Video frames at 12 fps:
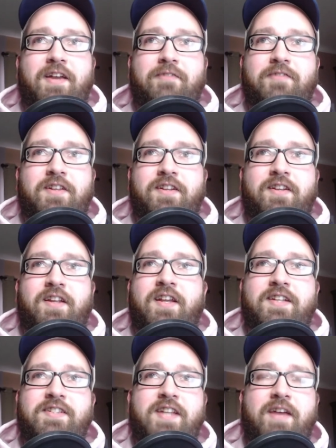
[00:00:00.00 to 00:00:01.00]
and he
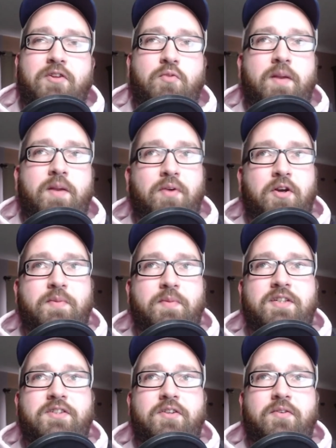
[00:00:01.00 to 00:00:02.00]
doesn't have any way to burn me,
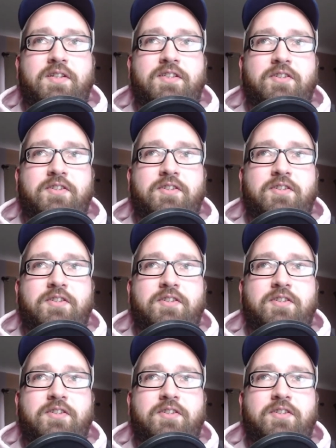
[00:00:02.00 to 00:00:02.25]
so he still